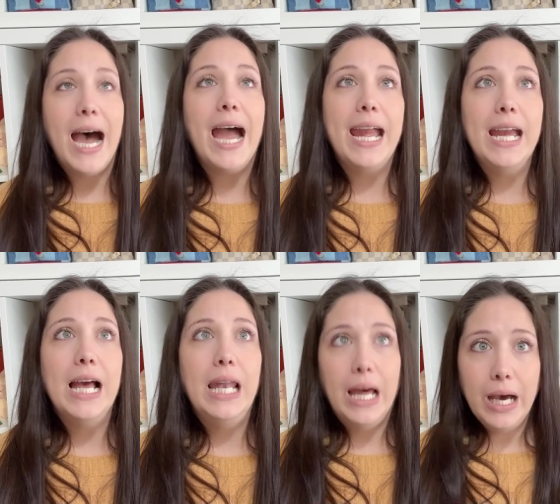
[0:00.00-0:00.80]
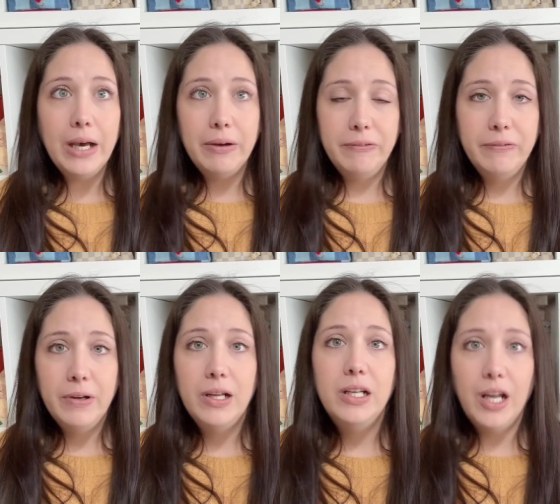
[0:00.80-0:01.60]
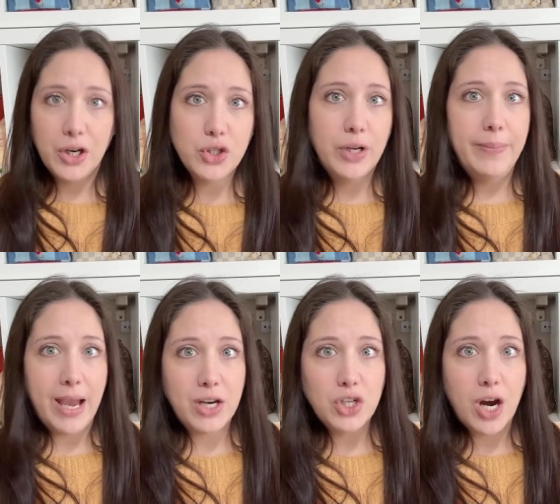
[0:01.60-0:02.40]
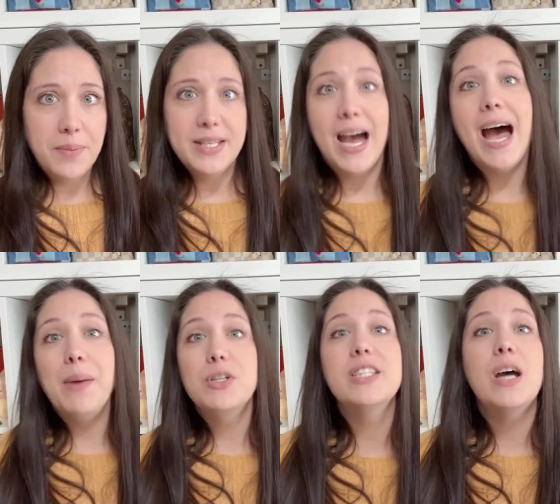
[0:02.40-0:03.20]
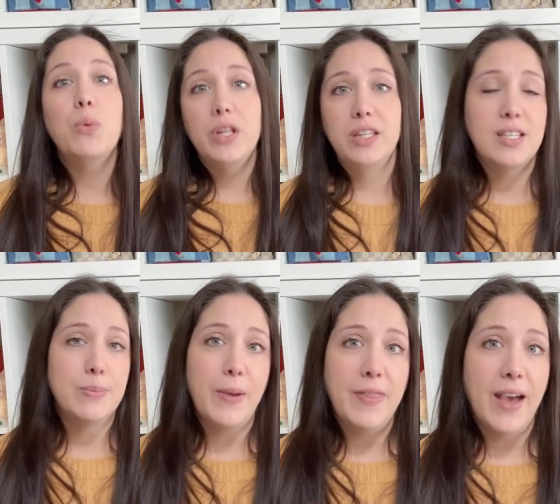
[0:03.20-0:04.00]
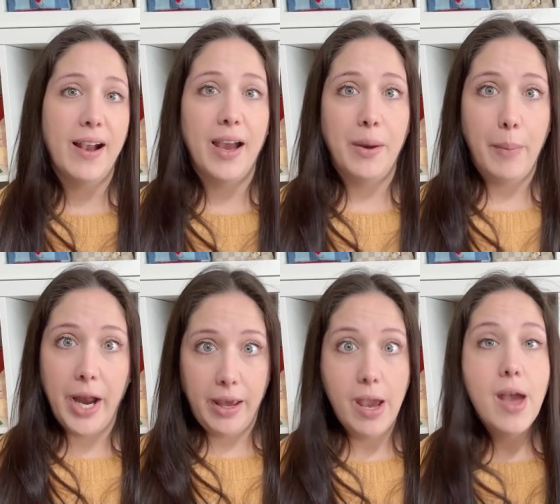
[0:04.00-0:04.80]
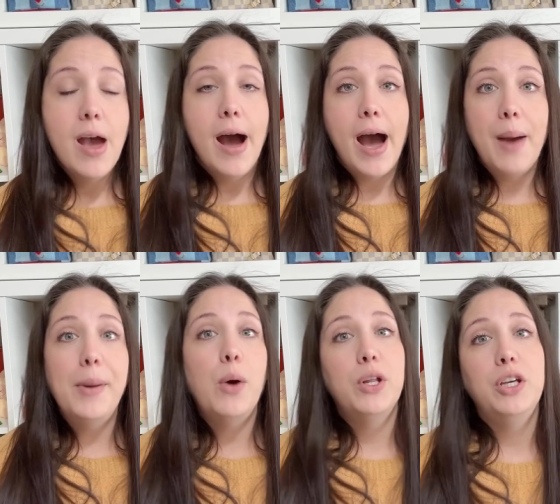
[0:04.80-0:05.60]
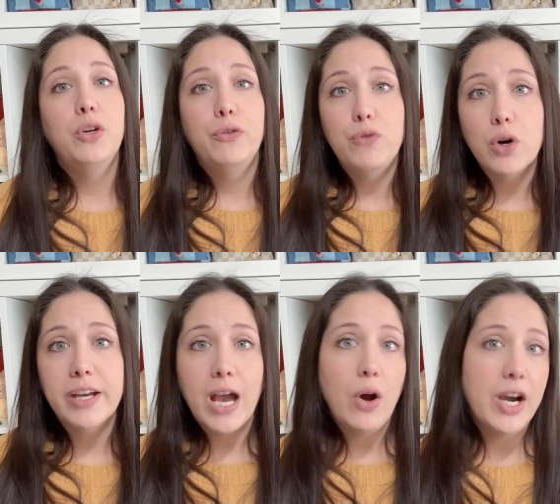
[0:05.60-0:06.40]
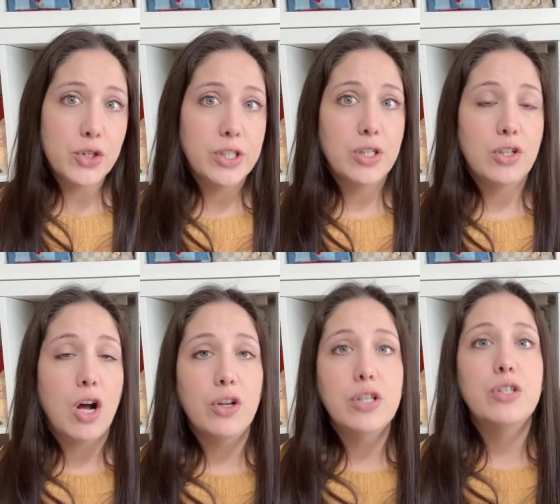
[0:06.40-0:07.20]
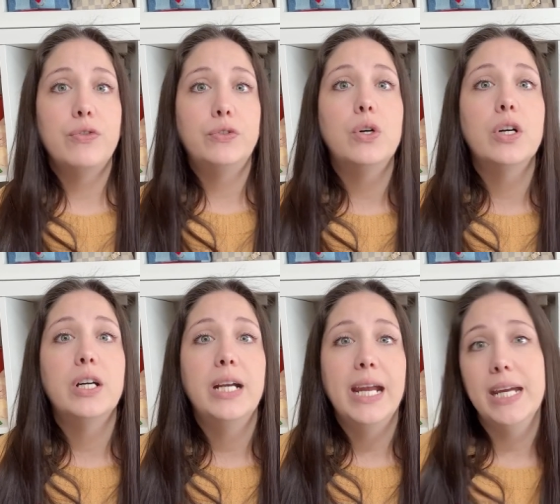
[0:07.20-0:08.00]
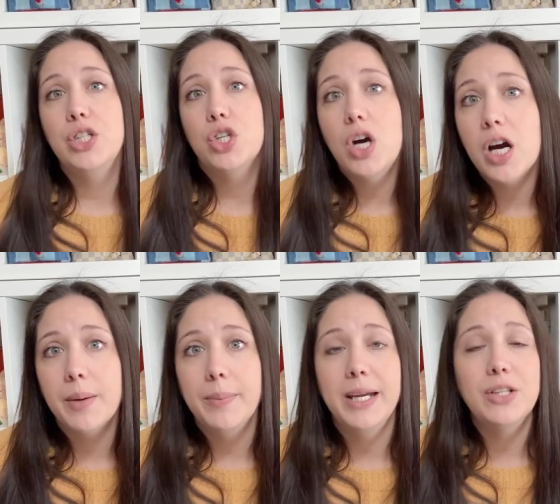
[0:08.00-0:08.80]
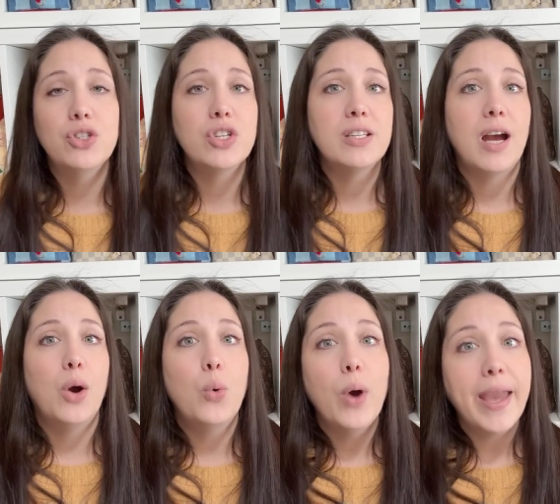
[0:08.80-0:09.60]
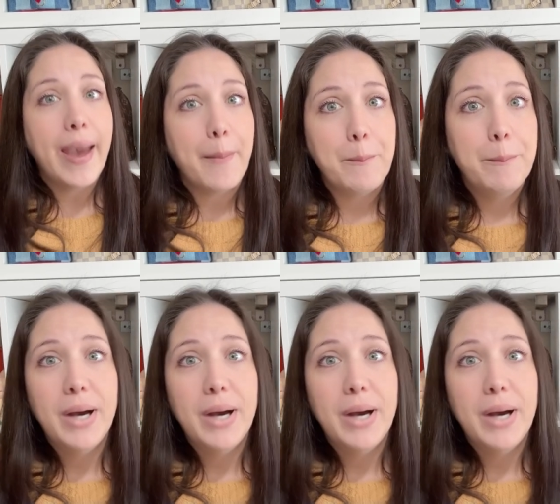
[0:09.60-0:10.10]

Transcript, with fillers: I love luxury bag charms. I'm just not willing to spend that kind of money. I'm not willing to fork out hundreds of dollars for a charm. It's just not who I am.